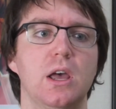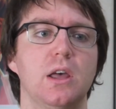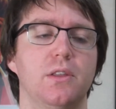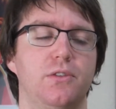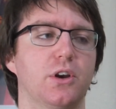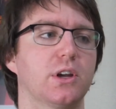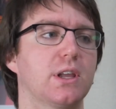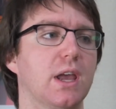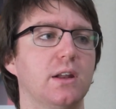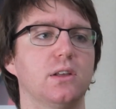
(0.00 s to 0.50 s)

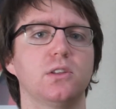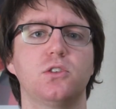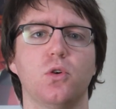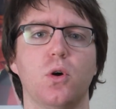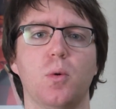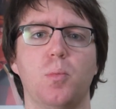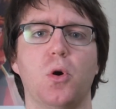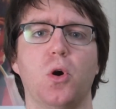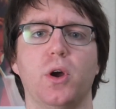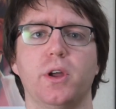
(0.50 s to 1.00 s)
They're getting to
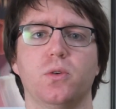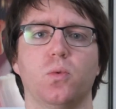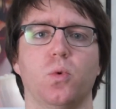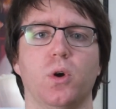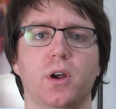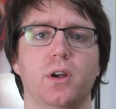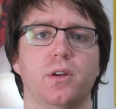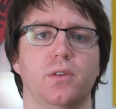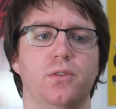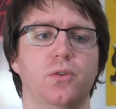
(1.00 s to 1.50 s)
a point
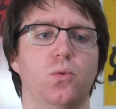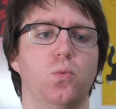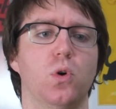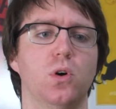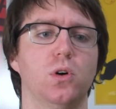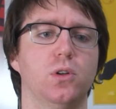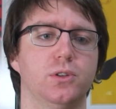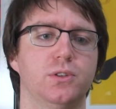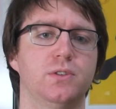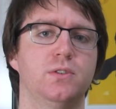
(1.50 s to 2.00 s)
where the
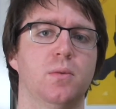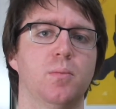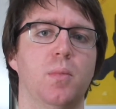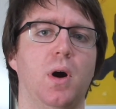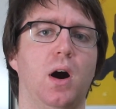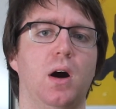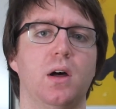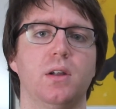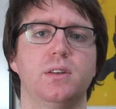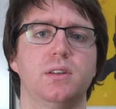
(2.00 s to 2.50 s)
world
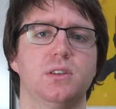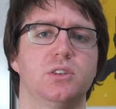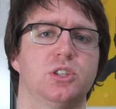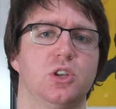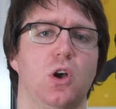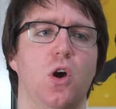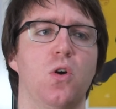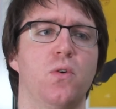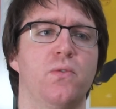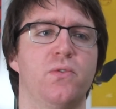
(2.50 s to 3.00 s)
demand is
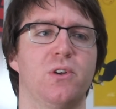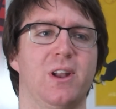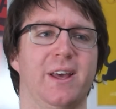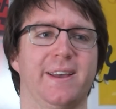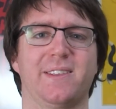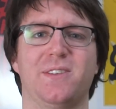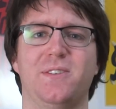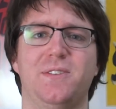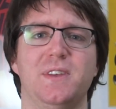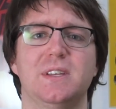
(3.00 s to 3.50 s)
over
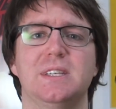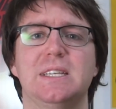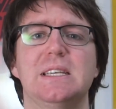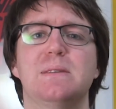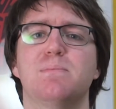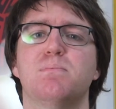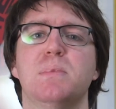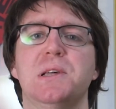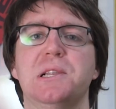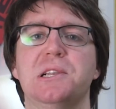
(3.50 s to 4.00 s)
like 30
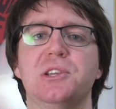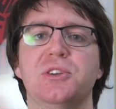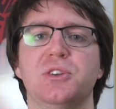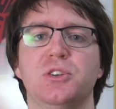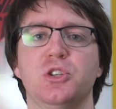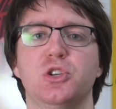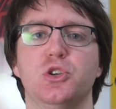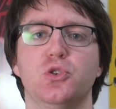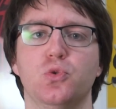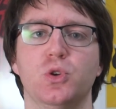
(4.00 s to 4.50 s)
million
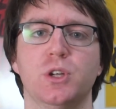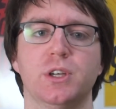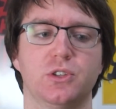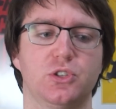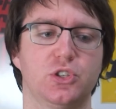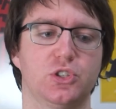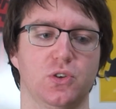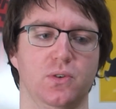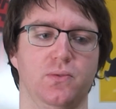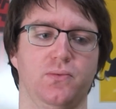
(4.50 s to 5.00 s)

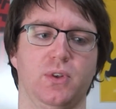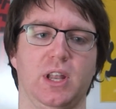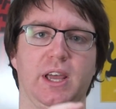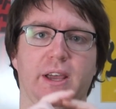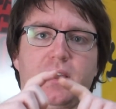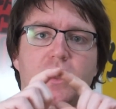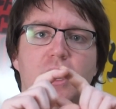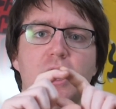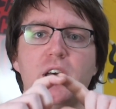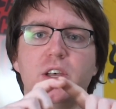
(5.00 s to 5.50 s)
units of
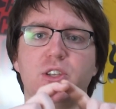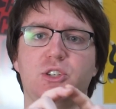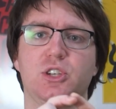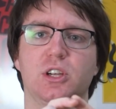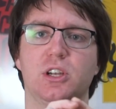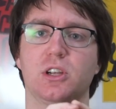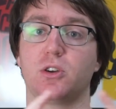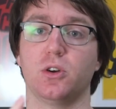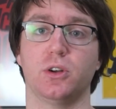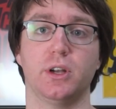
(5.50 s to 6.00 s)
like
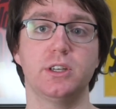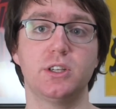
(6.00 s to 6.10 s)
silicon.